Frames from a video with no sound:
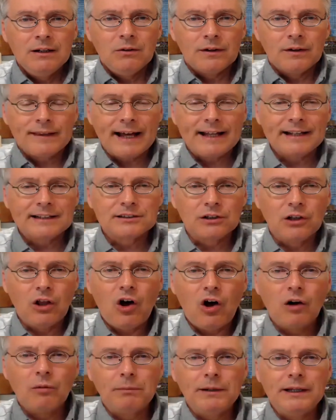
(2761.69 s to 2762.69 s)
And that has
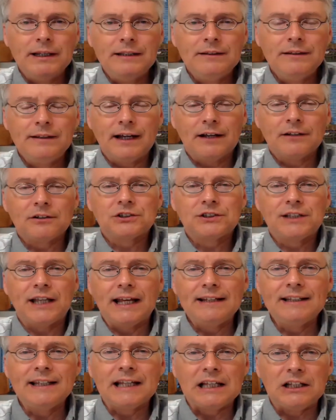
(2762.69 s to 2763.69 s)
long been the
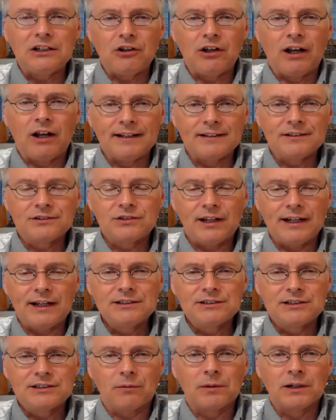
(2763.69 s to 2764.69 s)
understanding in the United
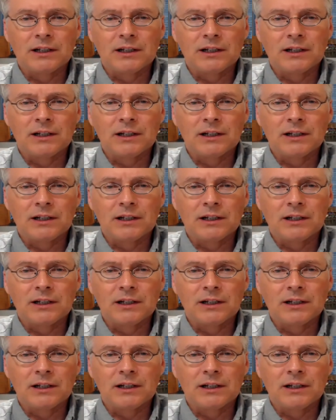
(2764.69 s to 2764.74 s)
States, that